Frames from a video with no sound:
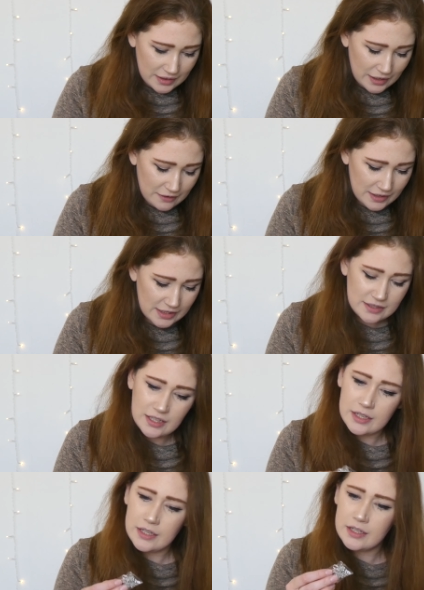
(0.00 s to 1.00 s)
There is
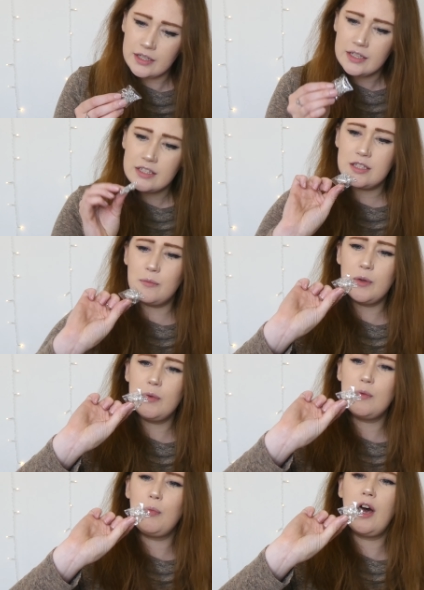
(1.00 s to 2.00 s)
something
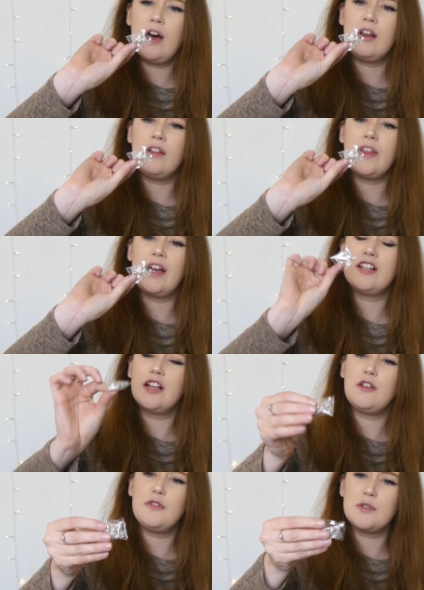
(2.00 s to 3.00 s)
with a pearl on there. I
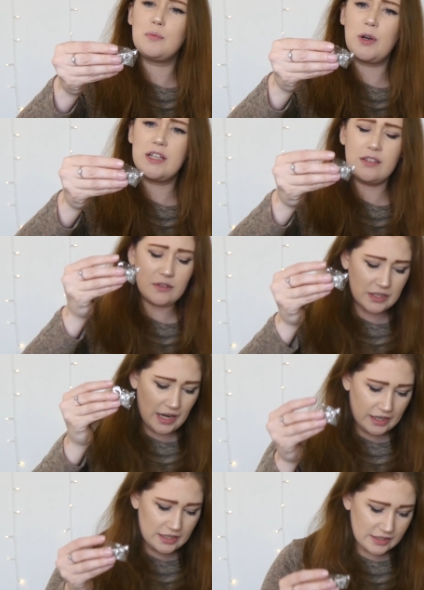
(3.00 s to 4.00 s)
don't know if it's a bracelet or a
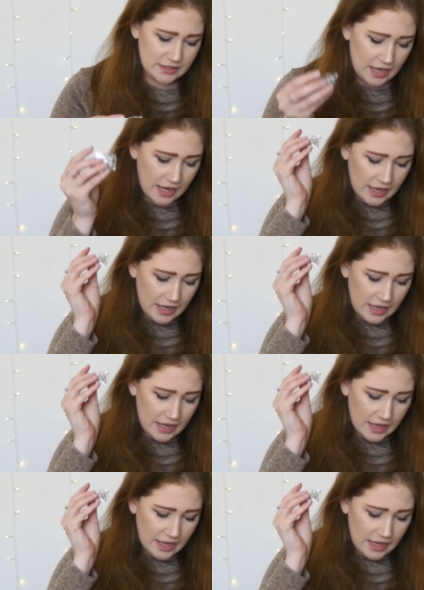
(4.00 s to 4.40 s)
necklace.